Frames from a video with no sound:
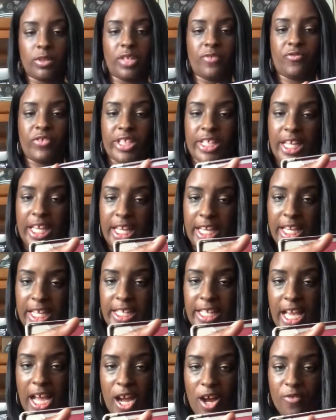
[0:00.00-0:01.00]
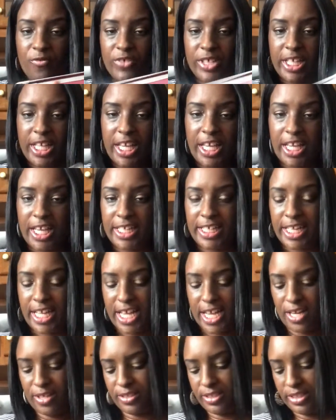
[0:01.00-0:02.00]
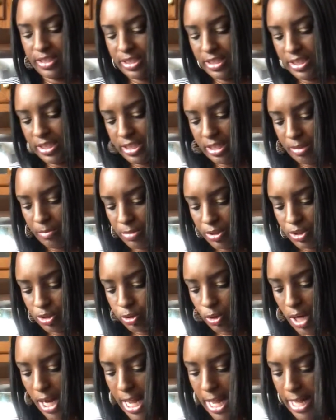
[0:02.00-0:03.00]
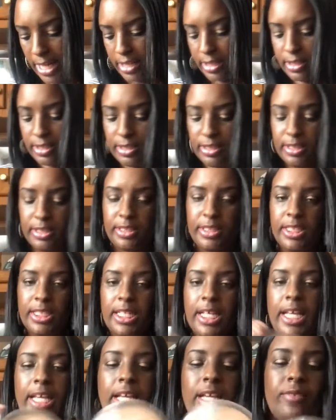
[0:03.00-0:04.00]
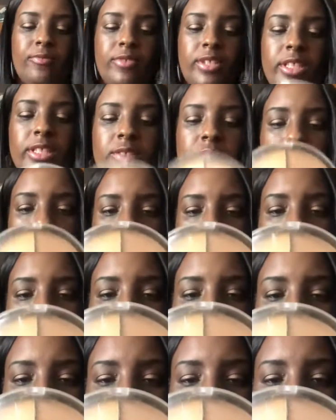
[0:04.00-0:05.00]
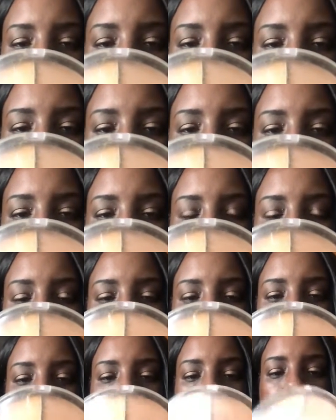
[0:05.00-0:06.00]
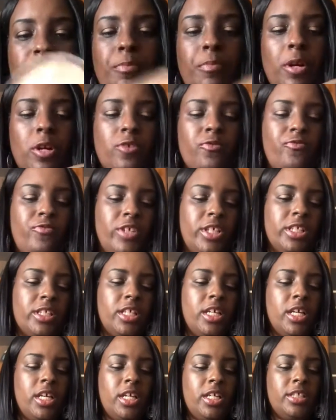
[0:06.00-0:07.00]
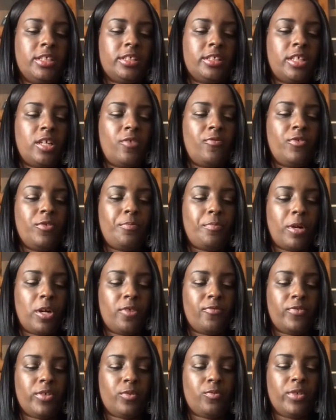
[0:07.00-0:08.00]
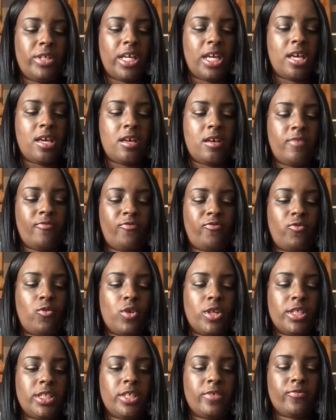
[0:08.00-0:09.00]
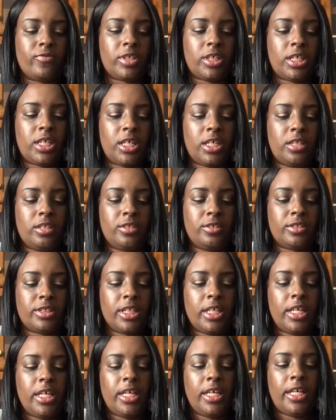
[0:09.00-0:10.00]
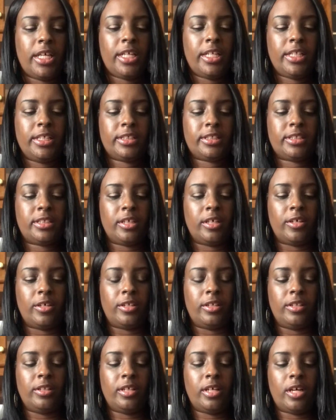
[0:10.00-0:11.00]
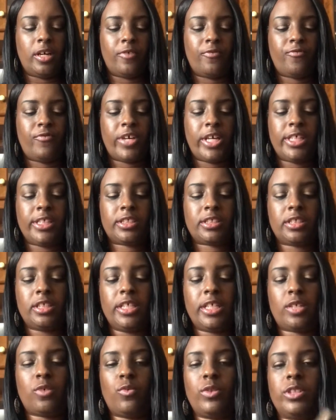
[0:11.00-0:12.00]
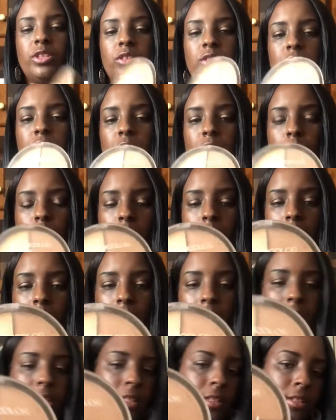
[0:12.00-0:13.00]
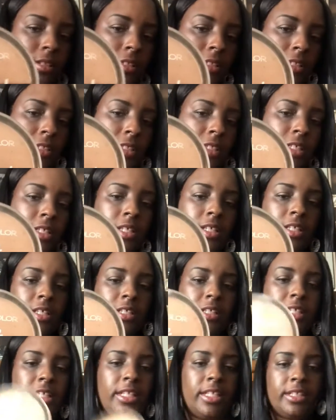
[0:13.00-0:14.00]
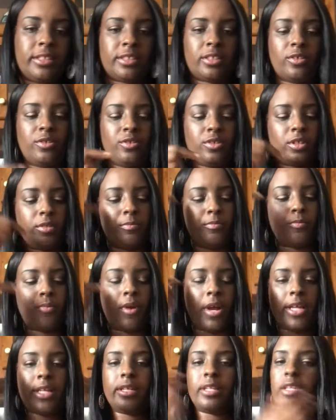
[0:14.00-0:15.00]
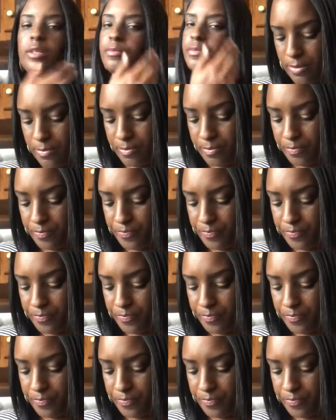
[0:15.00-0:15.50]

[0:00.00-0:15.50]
one if I can, y'all. If I can now, I'm gonna try. Then I have this one right here, y'all. It's called the Selfie Perfect. Selfie Perfect, we have four different colors, and it's the Face Liquid Quad. Yes, so you can brighten up.